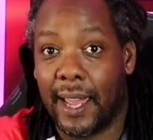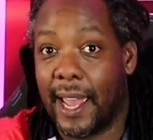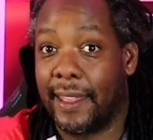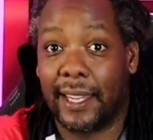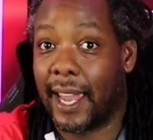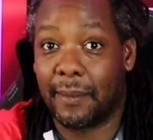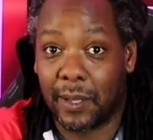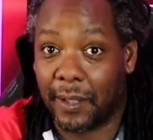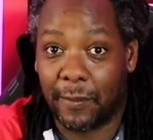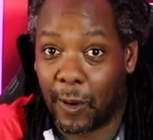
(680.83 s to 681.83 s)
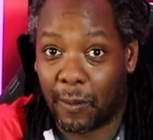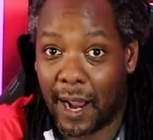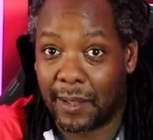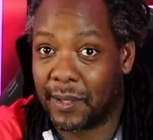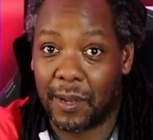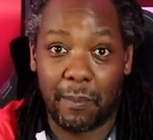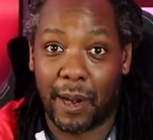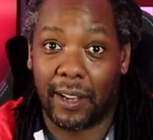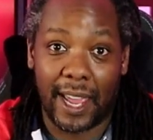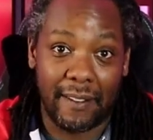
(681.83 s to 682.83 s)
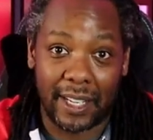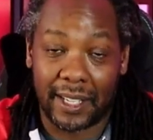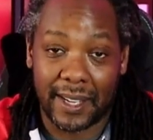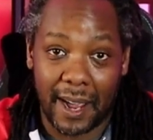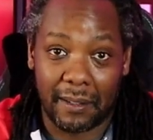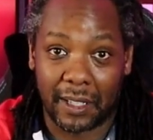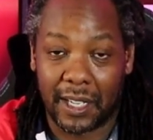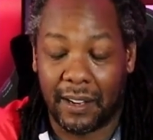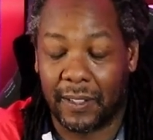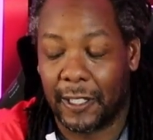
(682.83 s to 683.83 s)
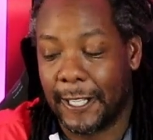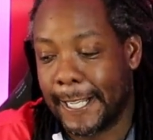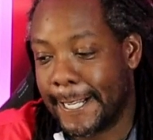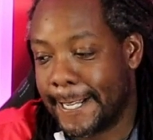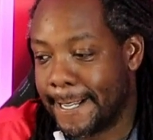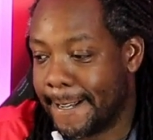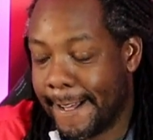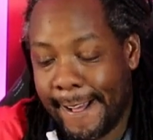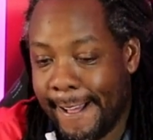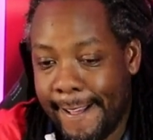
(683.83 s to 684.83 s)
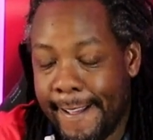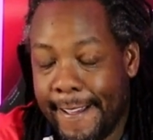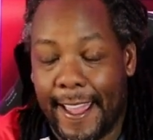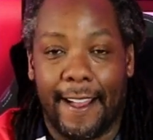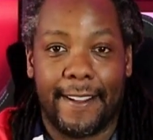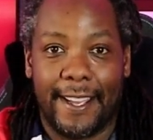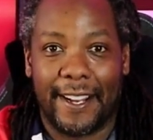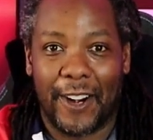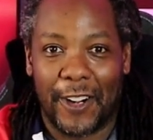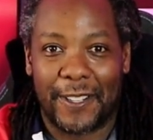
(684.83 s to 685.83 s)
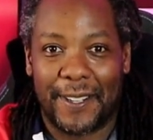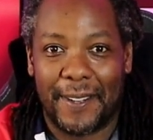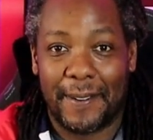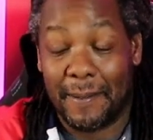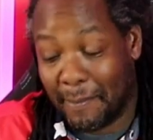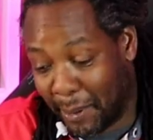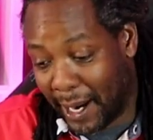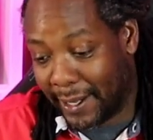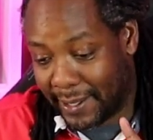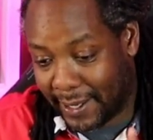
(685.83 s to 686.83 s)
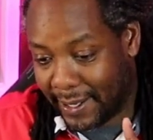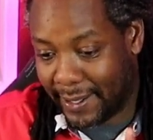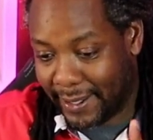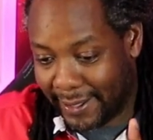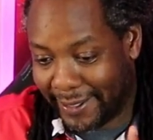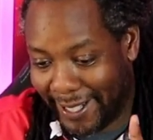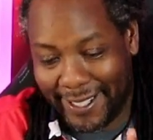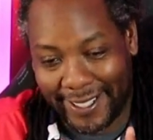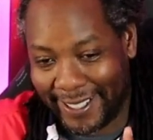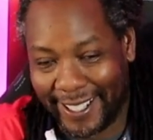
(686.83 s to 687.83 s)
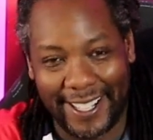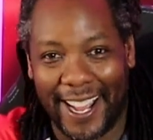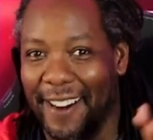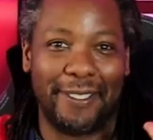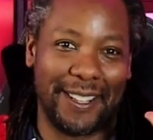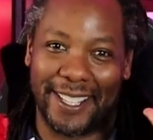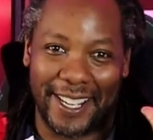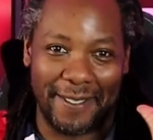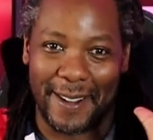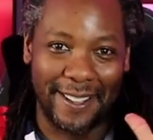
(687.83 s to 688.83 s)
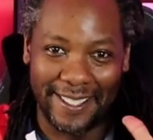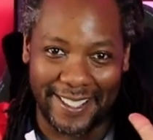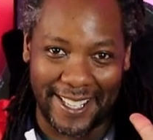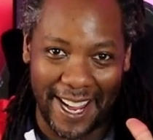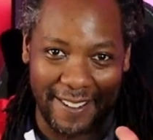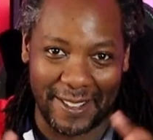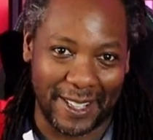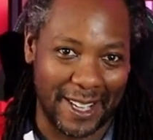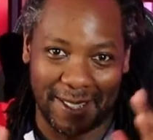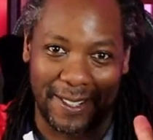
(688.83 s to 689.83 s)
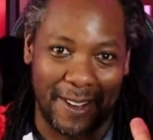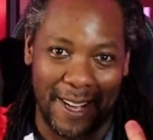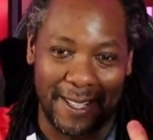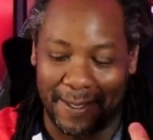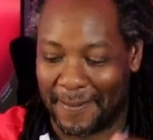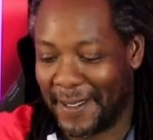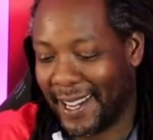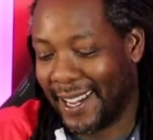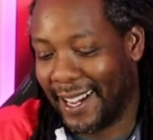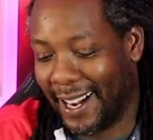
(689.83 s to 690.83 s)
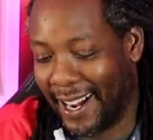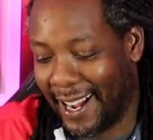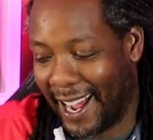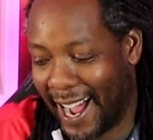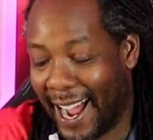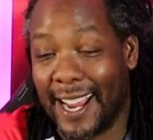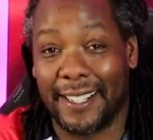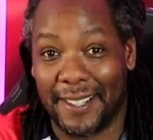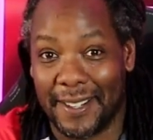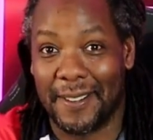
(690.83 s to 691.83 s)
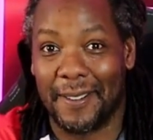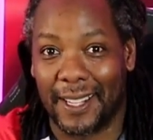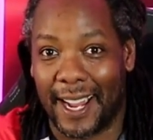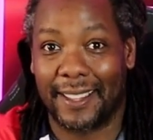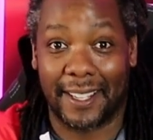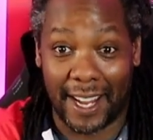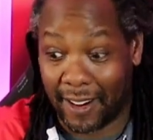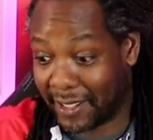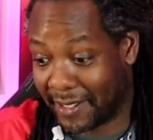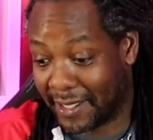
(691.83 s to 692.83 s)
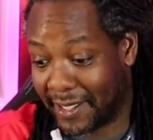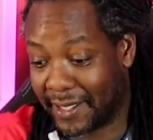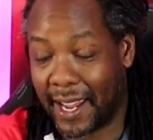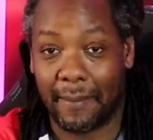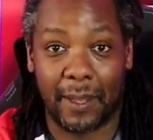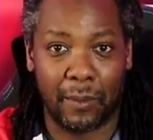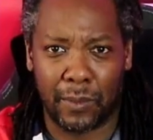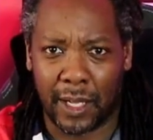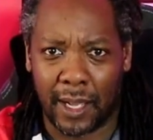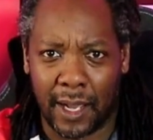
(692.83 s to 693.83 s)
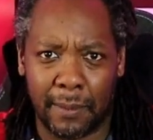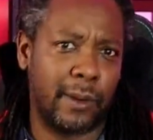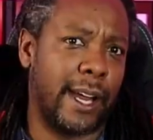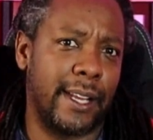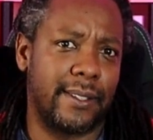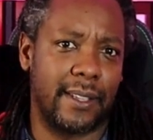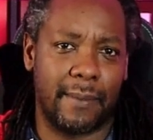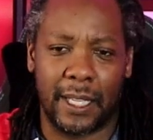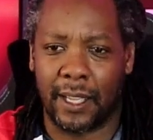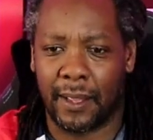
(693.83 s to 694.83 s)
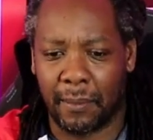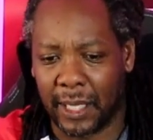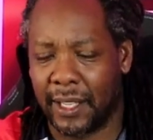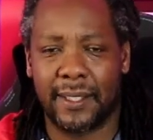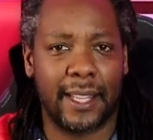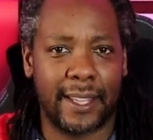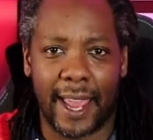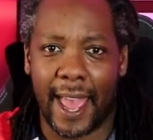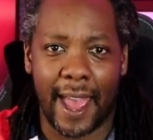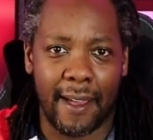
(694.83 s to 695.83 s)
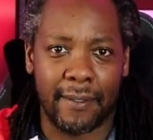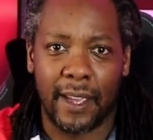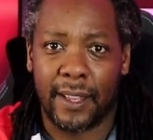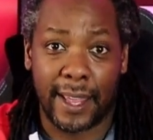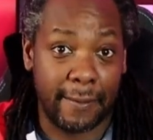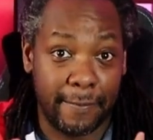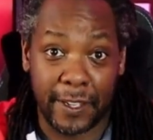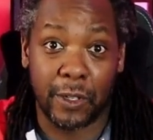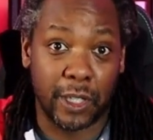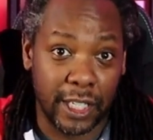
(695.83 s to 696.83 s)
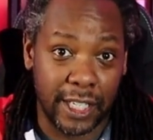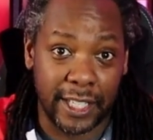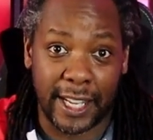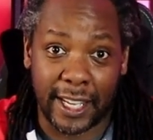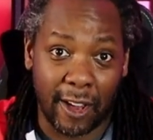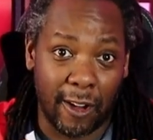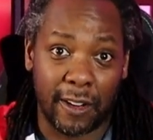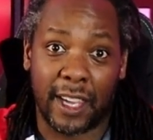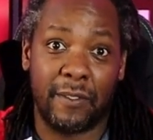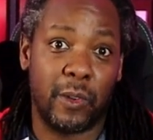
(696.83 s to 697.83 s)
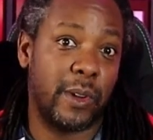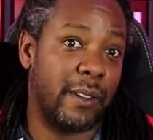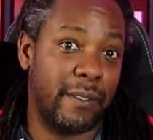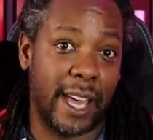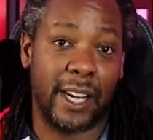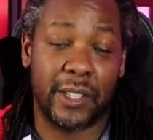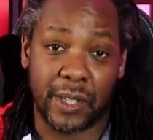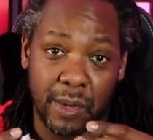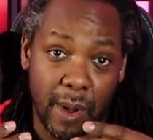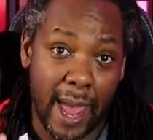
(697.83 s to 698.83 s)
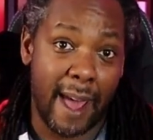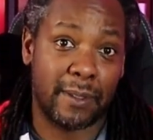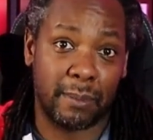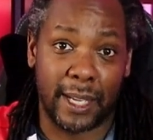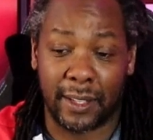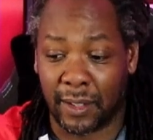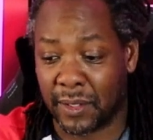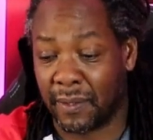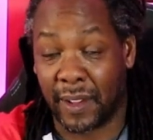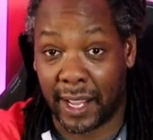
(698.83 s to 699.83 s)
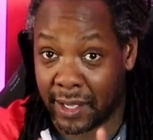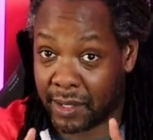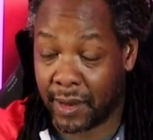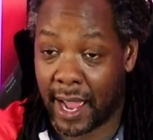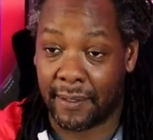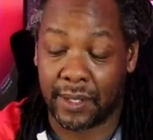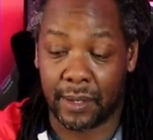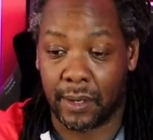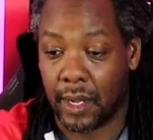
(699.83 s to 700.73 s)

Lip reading: And the game's only 4 rounds, so you barely have any time to recover. Yeah, it hurts. But everything about this game is also awesome. I do like the characters in this game. The upgrades, the abilities that they have, they feel good and they all give you an advantage, so you have to play to those advantages. You have to.